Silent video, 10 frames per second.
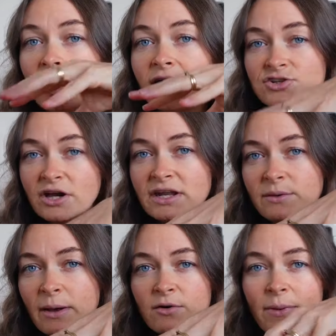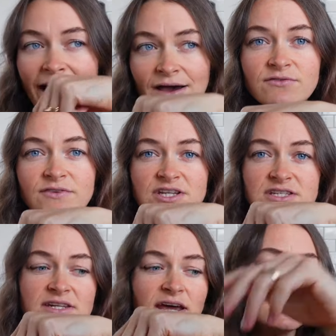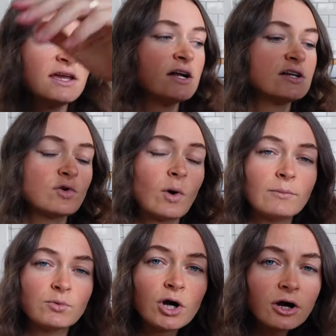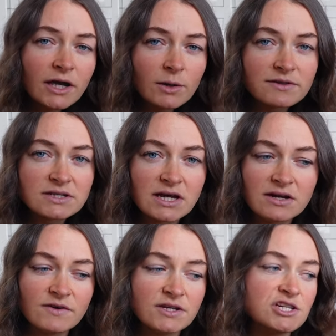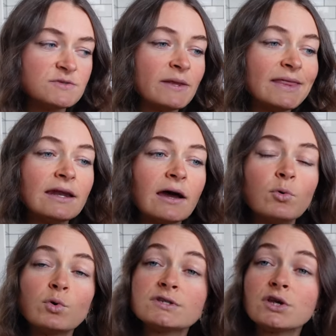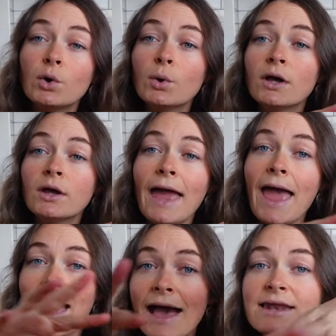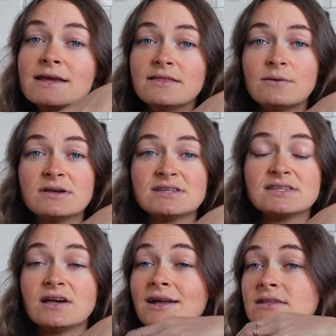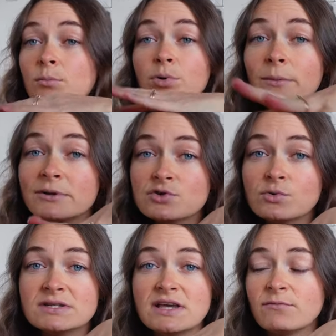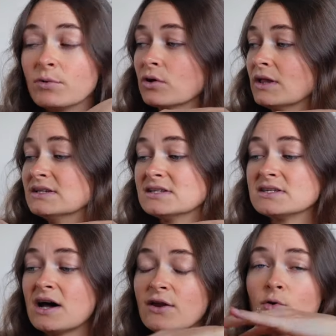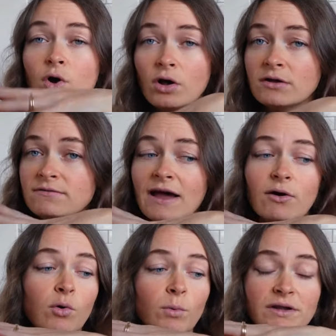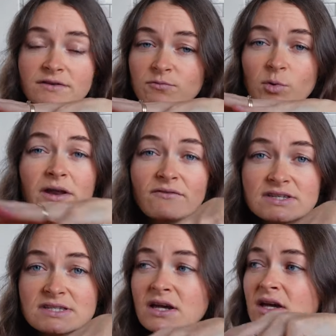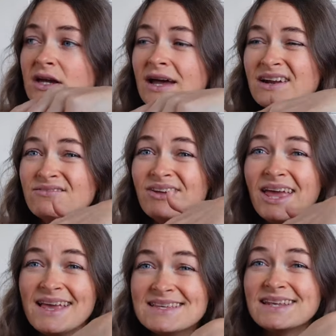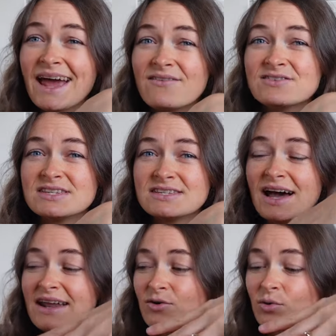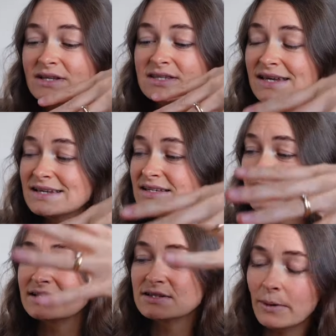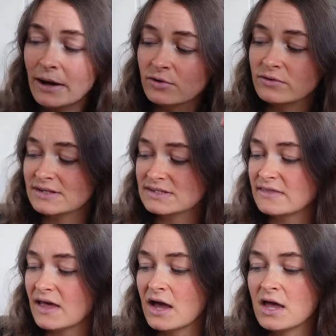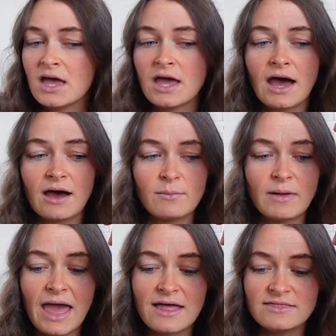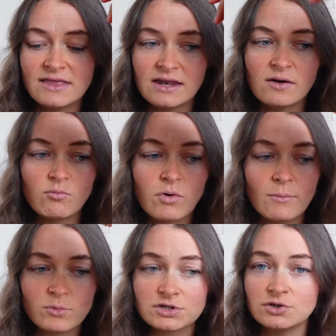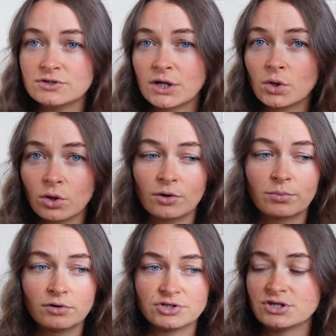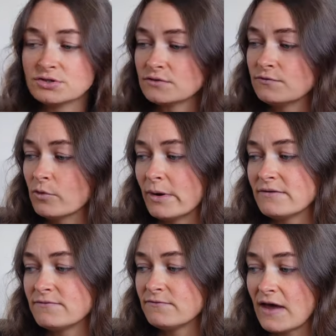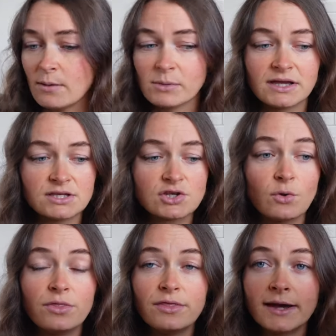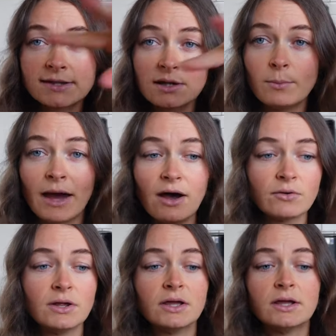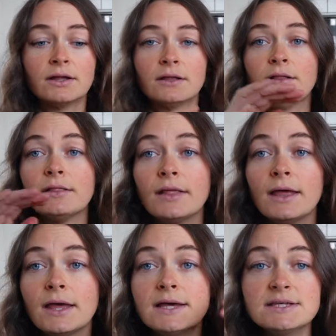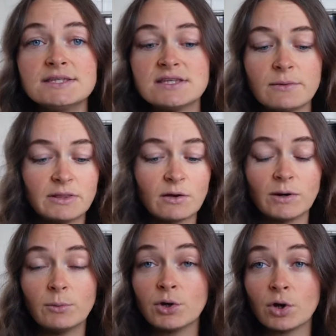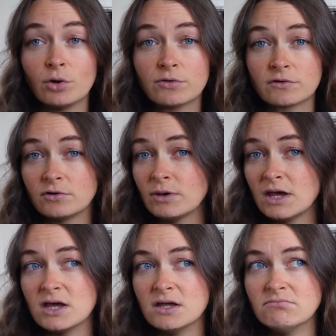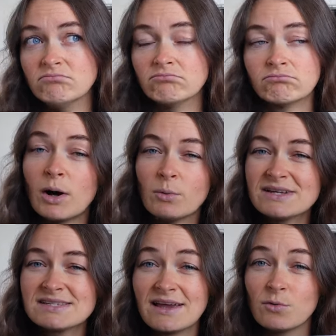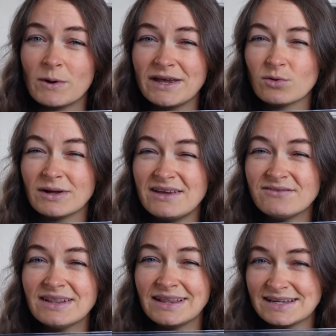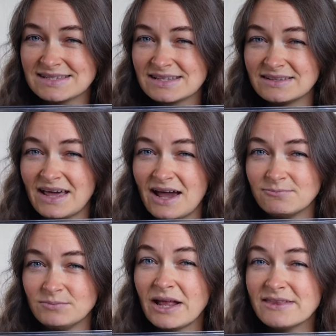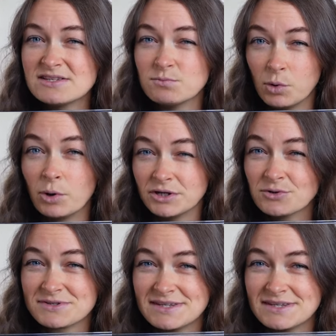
I try and eat about a pound of veggies a day. So I'm cooking with a ton of veggies, but then I'm also adding them as a side. I pretty much always have broccoli as a side, or cauliflower, or whatever's kind of easy to have as a side or in season, like tomato and things like that. And then I'm also using a lot of produce for my family. So this amount is something that we would go through in, I want to say, a week or even less than that. And there's more, you'll